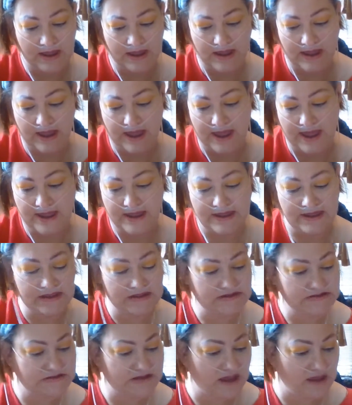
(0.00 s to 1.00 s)

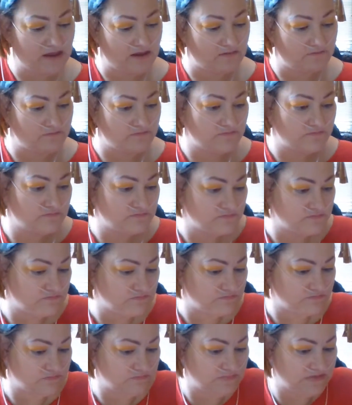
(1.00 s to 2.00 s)
And
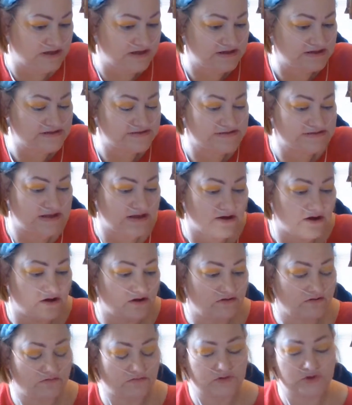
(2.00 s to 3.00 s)
it is their
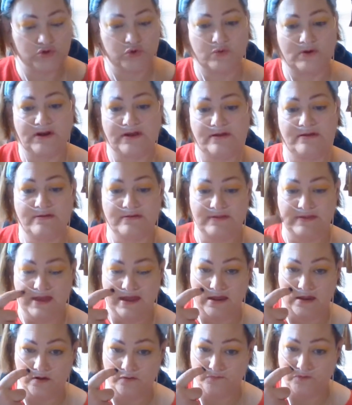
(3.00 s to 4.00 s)
20th
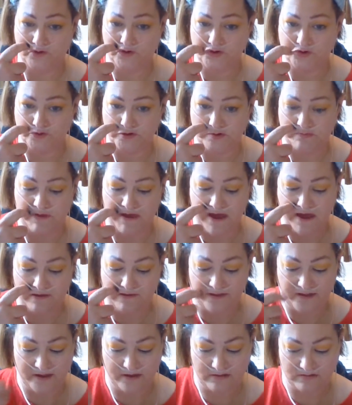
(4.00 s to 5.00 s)
anniversary
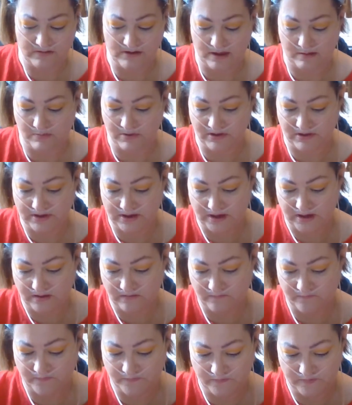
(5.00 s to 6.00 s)
palette, I believe.
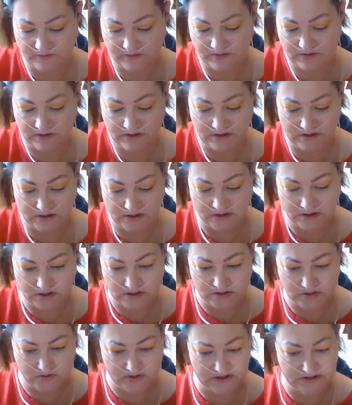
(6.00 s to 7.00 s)

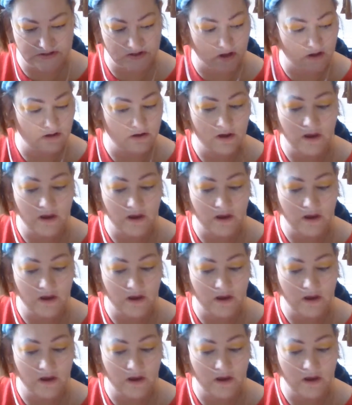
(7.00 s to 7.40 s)
That's what it's called.